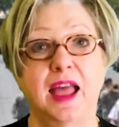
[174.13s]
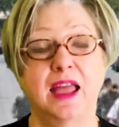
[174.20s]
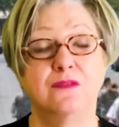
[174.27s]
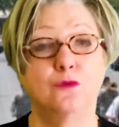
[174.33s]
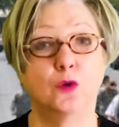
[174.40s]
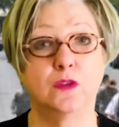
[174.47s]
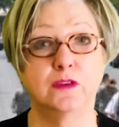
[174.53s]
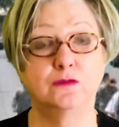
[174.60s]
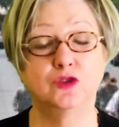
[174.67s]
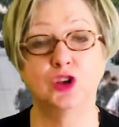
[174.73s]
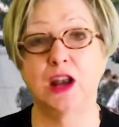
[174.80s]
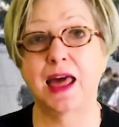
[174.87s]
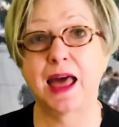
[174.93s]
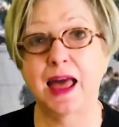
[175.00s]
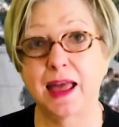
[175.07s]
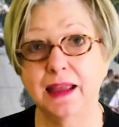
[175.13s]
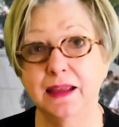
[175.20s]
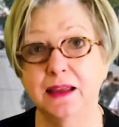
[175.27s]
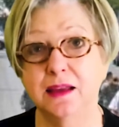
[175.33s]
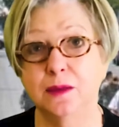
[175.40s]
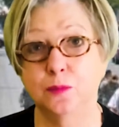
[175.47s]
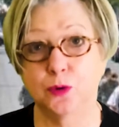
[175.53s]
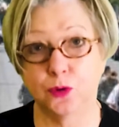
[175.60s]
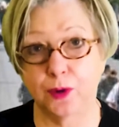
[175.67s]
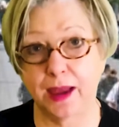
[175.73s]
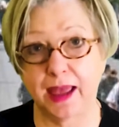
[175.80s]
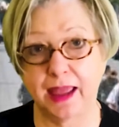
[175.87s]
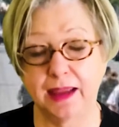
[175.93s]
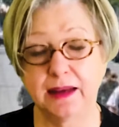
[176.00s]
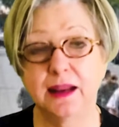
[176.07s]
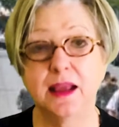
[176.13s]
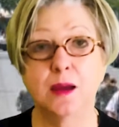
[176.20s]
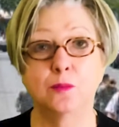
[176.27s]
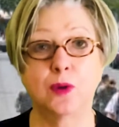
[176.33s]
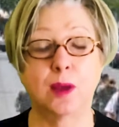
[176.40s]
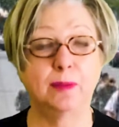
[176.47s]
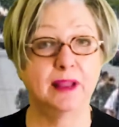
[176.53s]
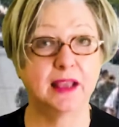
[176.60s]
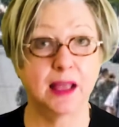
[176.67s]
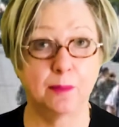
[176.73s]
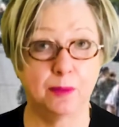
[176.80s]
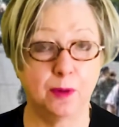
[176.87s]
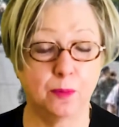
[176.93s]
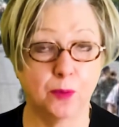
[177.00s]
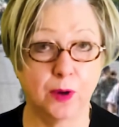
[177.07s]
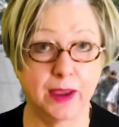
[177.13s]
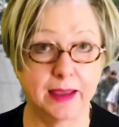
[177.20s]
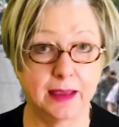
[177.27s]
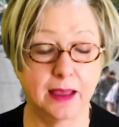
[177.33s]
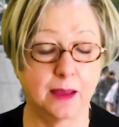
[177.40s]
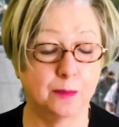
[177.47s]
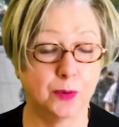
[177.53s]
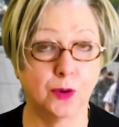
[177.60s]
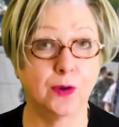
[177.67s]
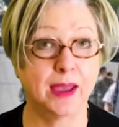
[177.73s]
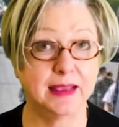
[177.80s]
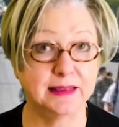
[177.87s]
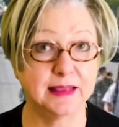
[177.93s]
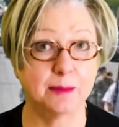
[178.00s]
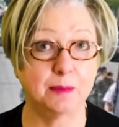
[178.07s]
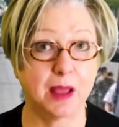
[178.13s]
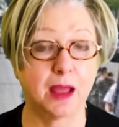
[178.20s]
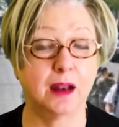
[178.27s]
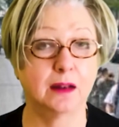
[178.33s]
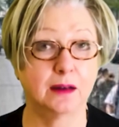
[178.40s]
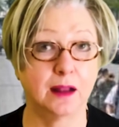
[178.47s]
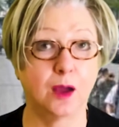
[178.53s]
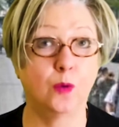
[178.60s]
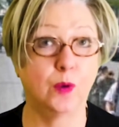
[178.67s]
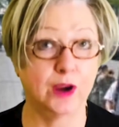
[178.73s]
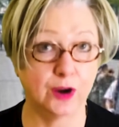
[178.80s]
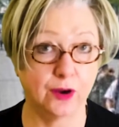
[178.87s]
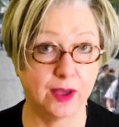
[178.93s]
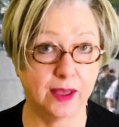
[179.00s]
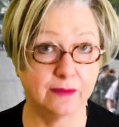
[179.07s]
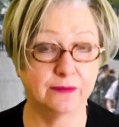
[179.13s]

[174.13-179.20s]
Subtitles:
a 4th of July parade, probably a couple of parades I'm not aware of.